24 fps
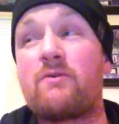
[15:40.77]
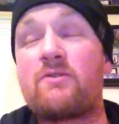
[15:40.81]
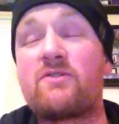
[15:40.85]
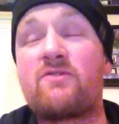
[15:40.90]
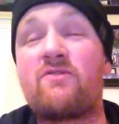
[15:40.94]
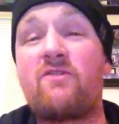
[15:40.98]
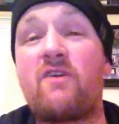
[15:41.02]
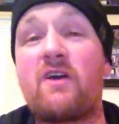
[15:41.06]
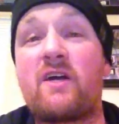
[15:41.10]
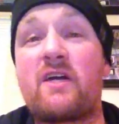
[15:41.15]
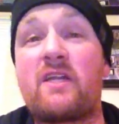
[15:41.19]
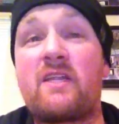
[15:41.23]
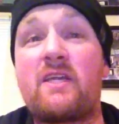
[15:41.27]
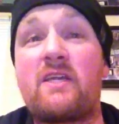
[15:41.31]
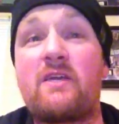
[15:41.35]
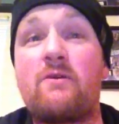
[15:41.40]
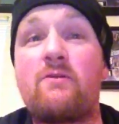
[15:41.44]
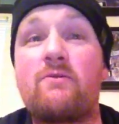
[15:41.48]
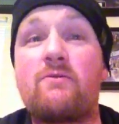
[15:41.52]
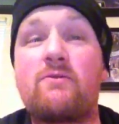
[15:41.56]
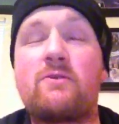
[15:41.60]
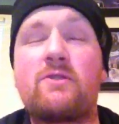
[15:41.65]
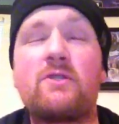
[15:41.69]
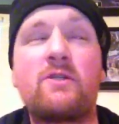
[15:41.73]
is fucking
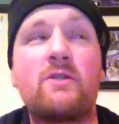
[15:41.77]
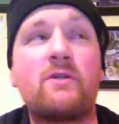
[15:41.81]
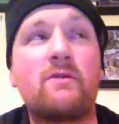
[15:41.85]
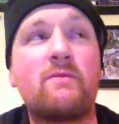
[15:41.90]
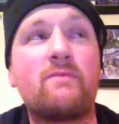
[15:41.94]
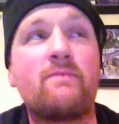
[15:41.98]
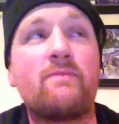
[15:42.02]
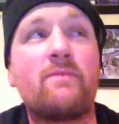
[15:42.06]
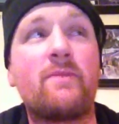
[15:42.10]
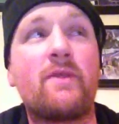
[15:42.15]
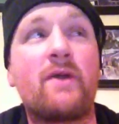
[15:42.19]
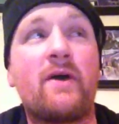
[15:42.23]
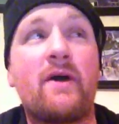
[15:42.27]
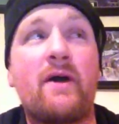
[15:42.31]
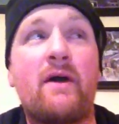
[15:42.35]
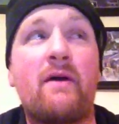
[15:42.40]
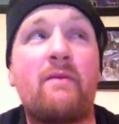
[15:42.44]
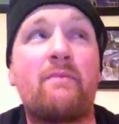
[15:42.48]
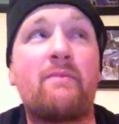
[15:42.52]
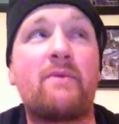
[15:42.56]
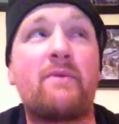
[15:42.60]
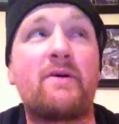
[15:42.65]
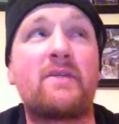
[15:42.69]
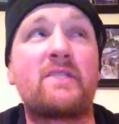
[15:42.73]
huge,
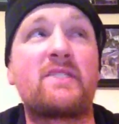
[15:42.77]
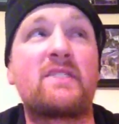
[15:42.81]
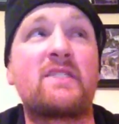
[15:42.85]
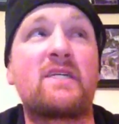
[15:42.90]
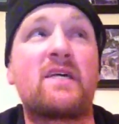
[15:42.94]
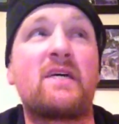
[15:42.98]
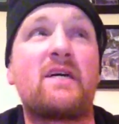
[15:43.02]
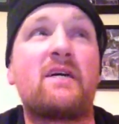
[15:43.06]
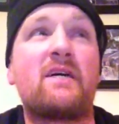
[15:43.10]
but